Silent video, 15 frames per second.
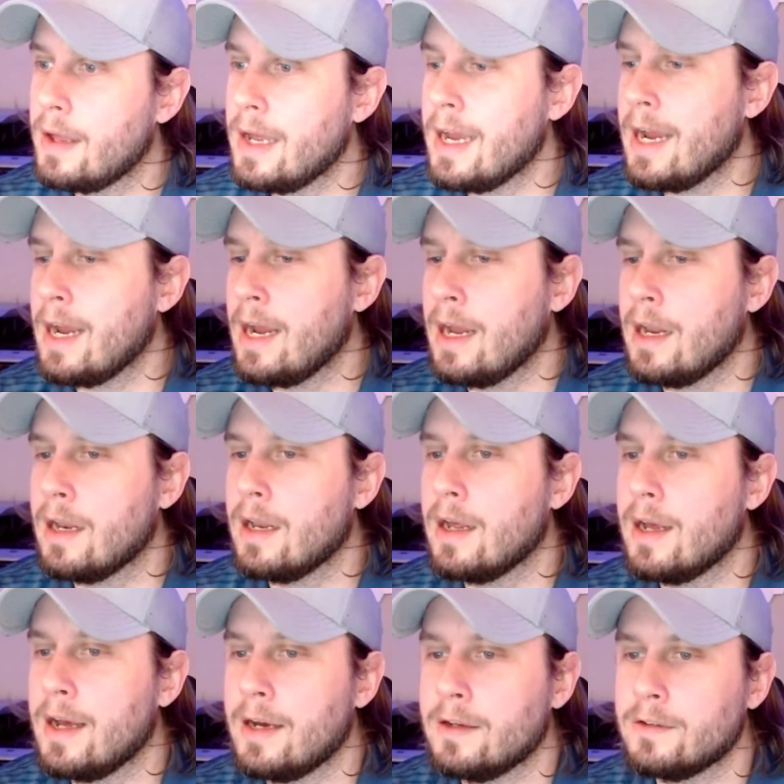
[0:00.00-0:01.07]
and
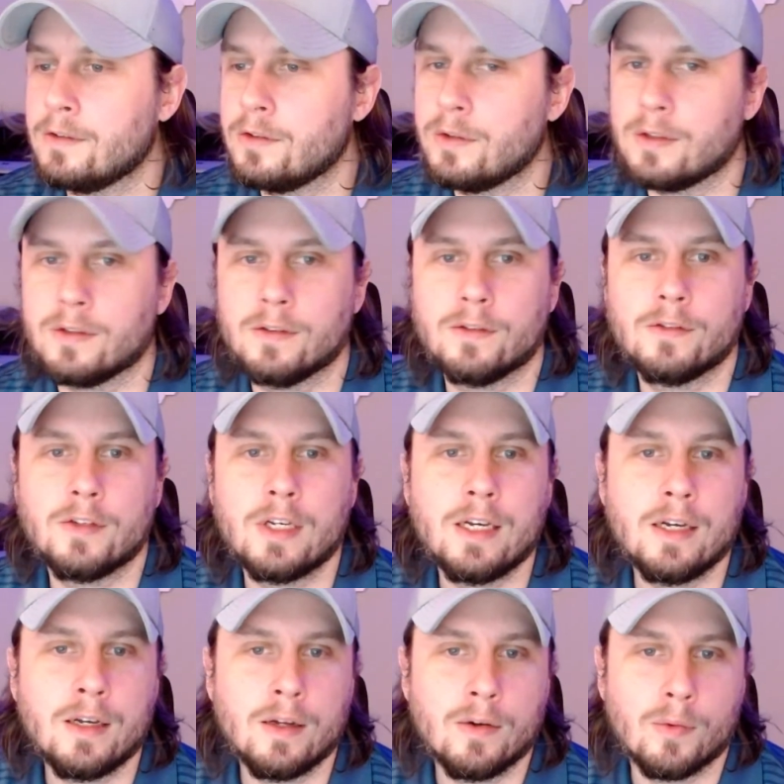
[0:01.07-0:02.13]
as you can see